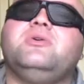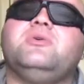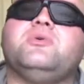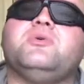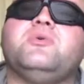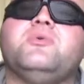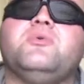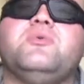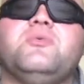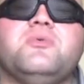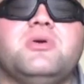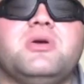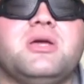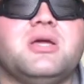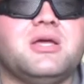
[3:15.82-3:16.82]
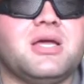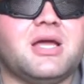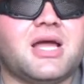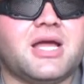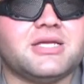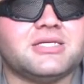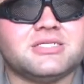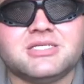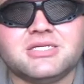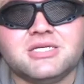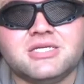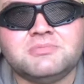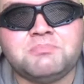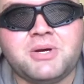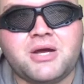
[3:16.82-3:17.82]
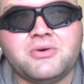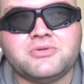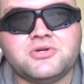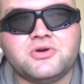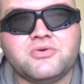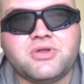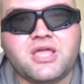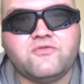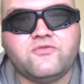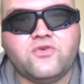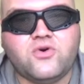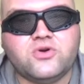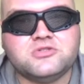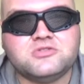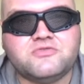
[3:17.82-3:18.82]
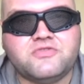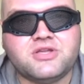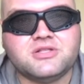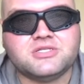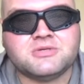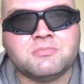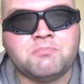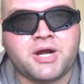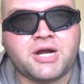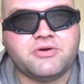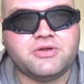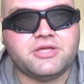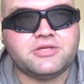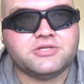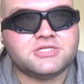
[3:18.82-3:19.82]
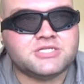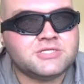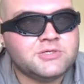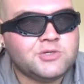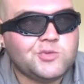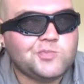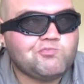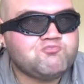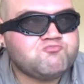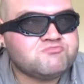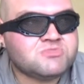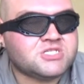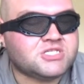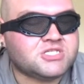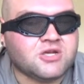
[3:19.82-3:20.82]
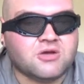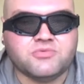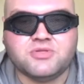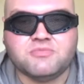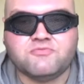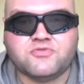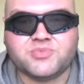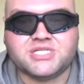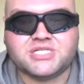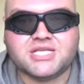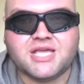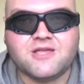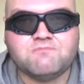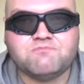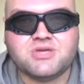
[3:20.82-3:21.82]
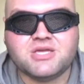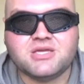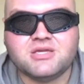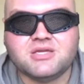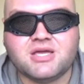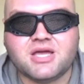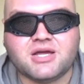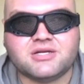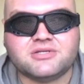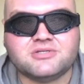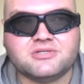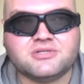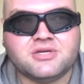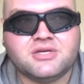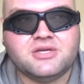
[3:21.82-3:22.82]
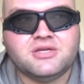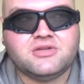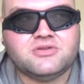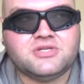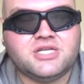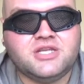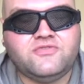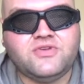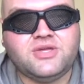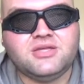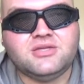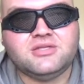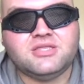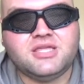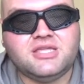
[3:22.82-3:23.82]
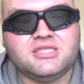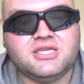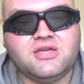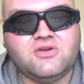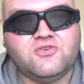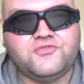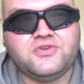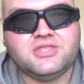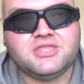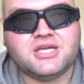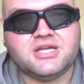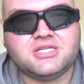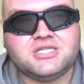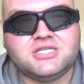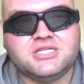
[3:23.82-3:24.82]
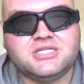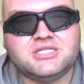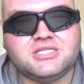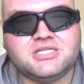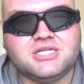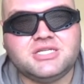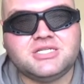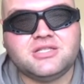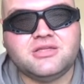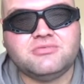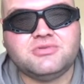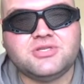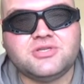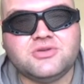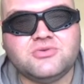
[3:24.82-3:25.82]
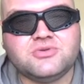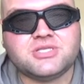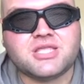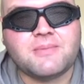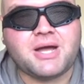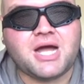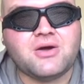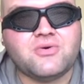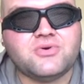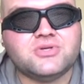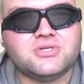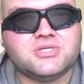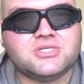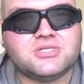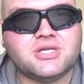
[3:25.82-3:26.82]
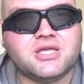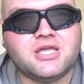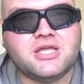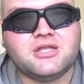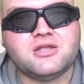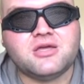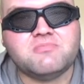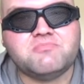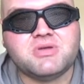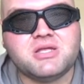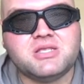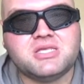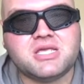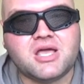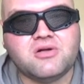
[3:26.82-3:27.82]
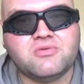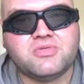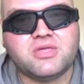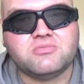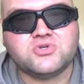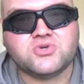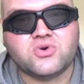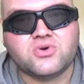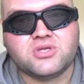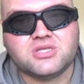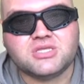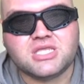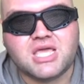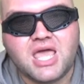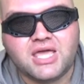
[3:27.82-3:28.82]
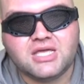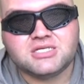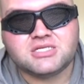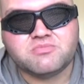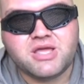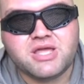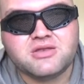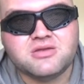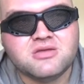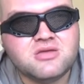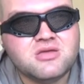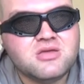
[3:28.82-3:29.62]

who has these power to create force fields and barriers to stop them from escaping, and they all think that she's teaching them to use their powers in a bid to help them join the X-Men,